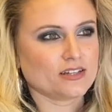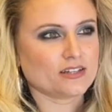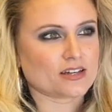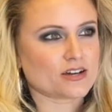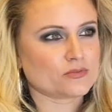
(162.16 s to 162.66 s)

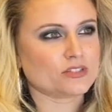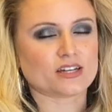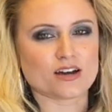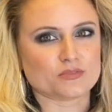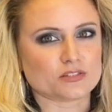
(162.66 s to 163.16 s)
got really
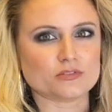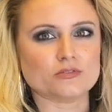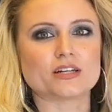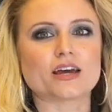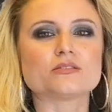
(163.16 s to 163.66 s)
comfortable
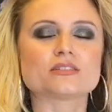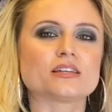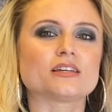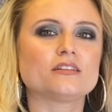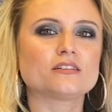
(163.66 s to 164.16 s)
when I was
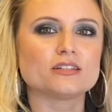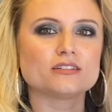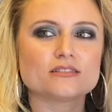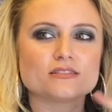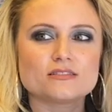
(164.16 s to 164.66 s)
like, you know
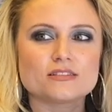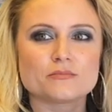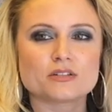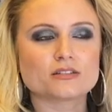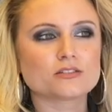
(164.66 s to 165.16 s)
what
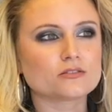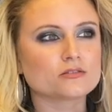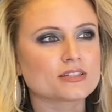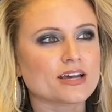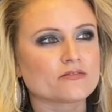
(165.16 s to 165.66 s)
I'm going to do
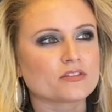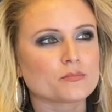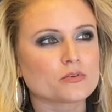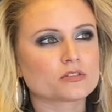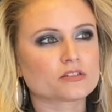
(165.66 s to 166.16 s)
is have the
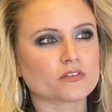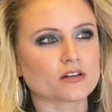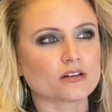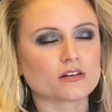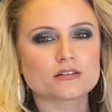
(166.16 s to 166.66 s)
most
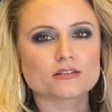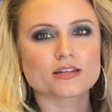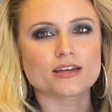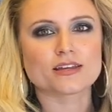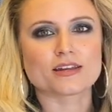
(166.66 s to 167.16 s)
fun
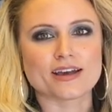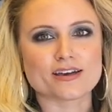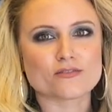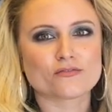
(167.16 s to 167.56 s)
I can have.